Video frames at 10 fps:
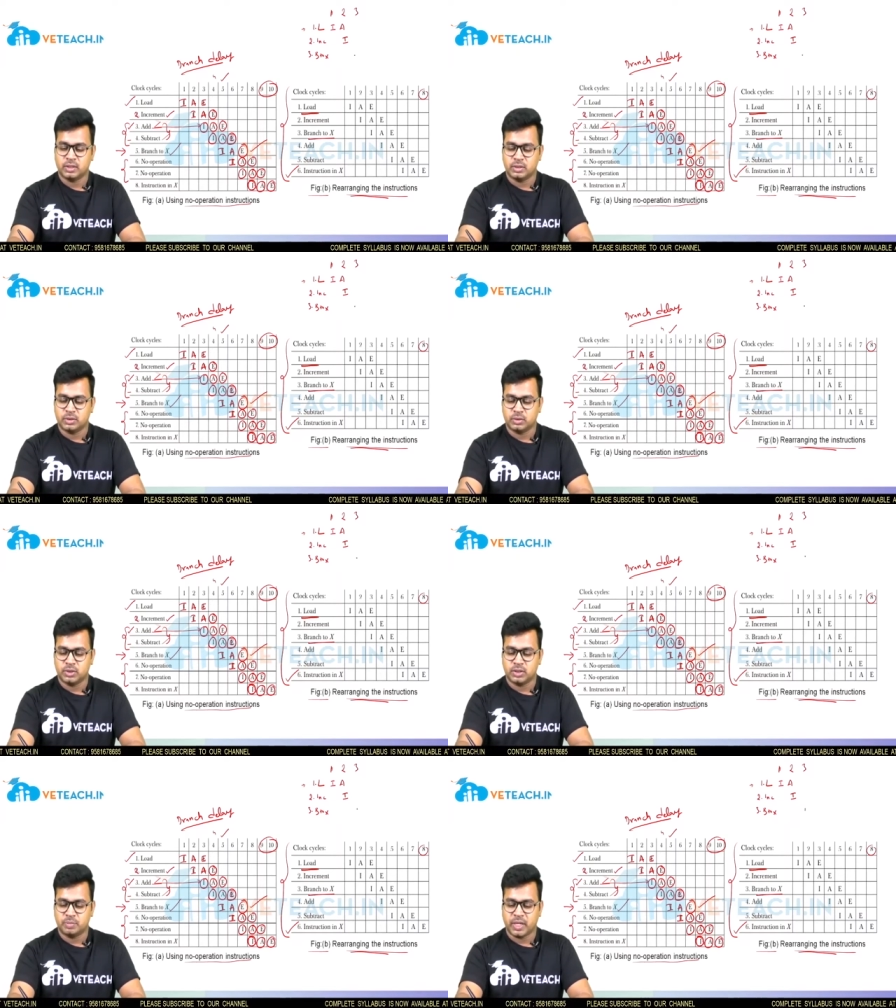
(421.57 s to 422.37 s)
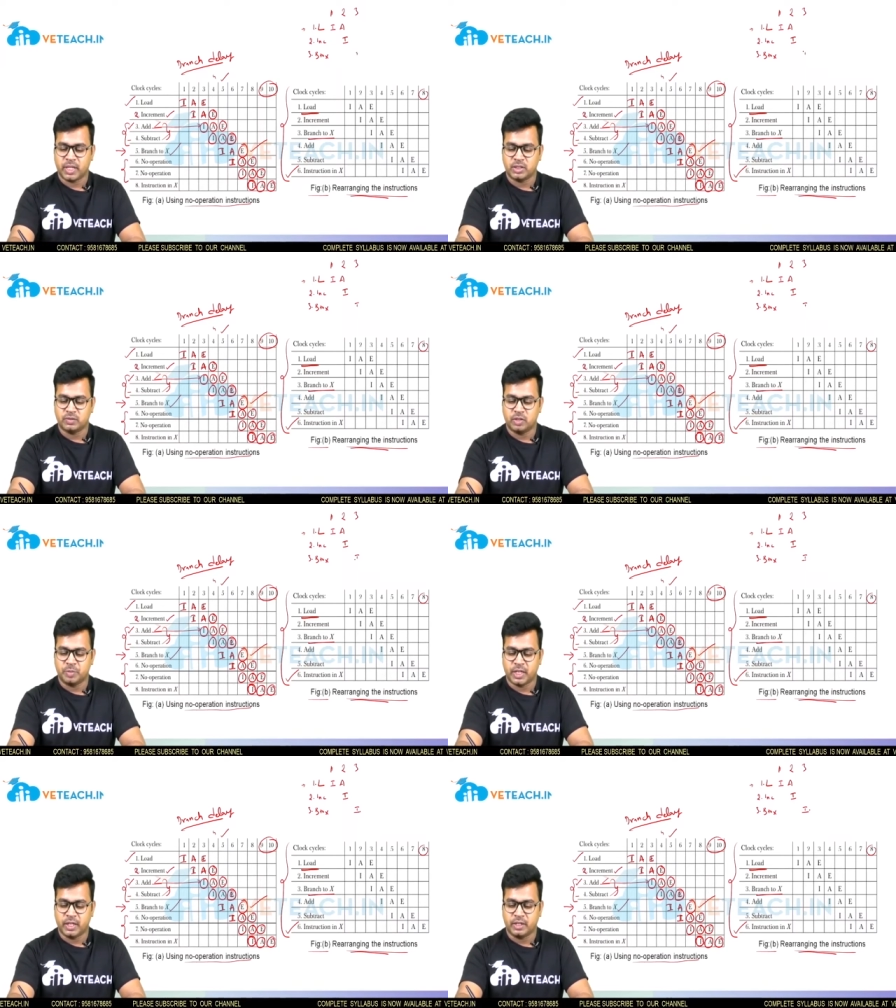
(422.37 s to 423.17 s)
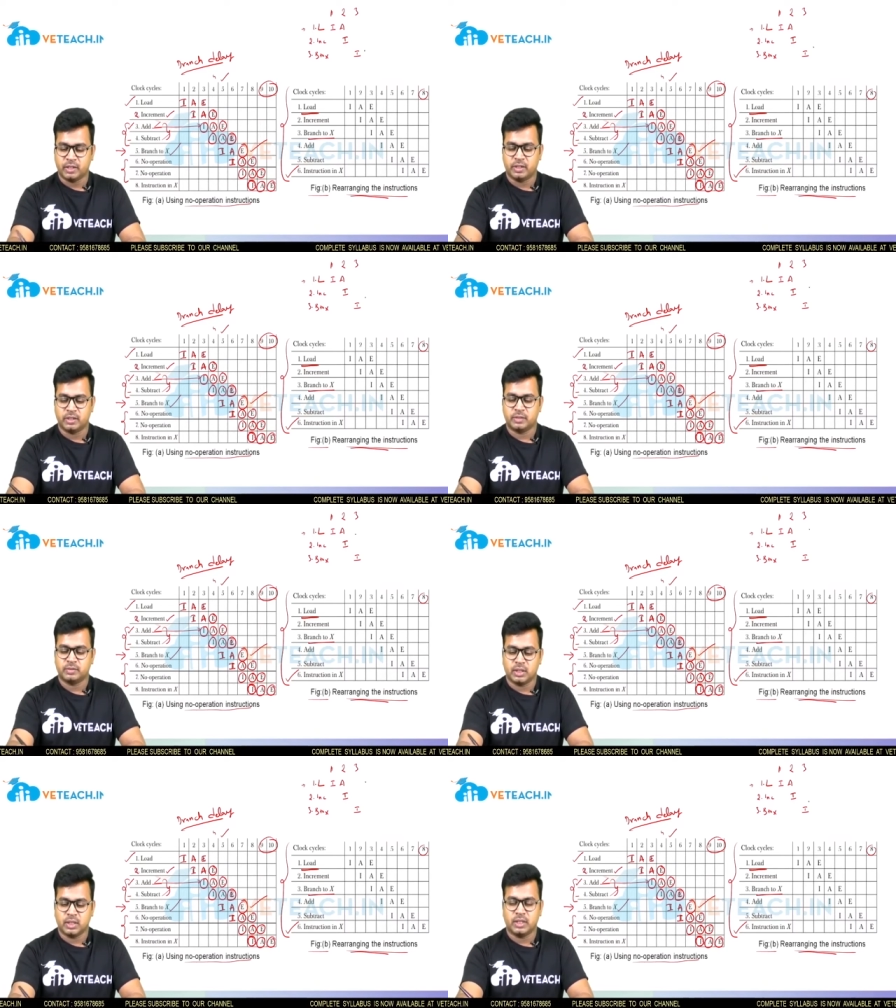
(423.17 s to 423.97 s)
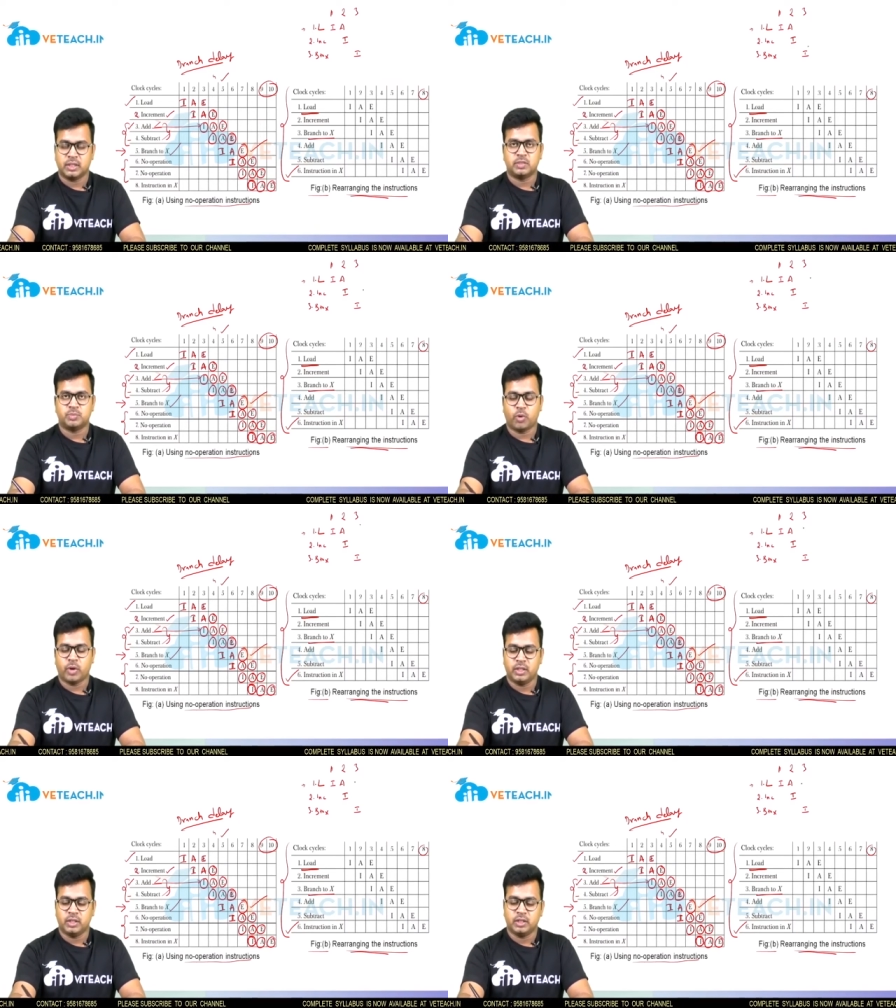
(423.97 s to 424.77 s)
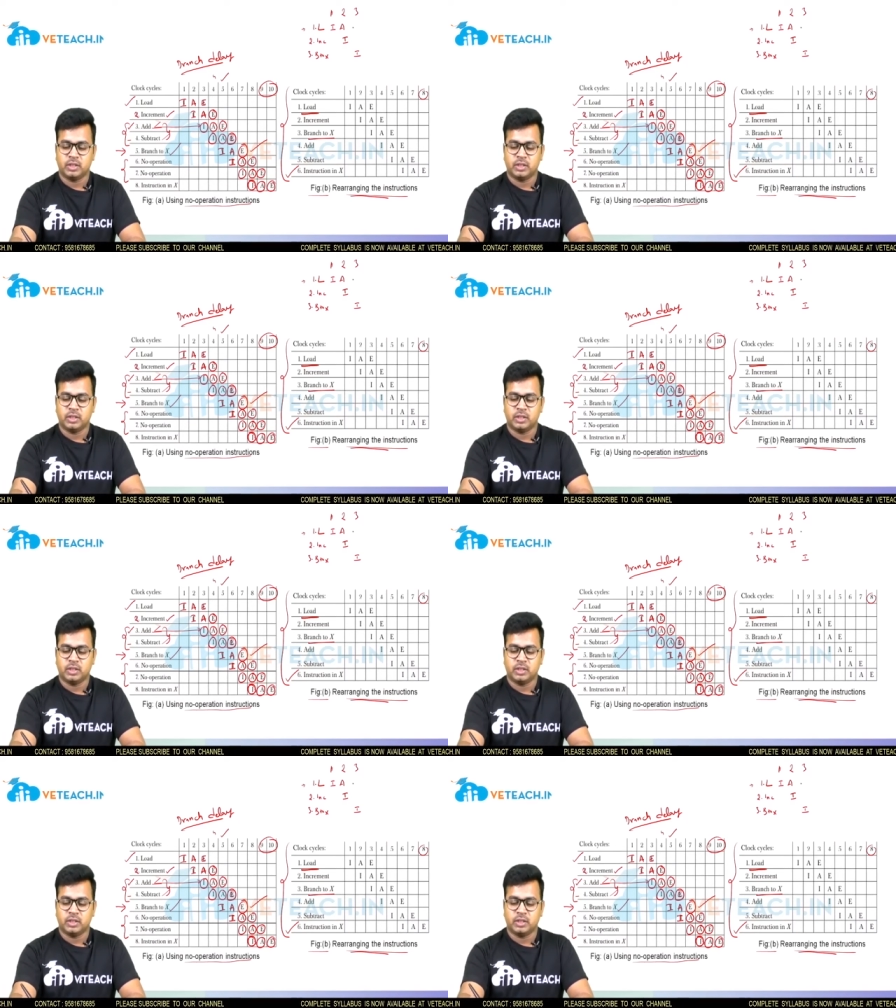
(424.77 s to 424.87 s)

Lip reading: so this branch will be entered. At this point,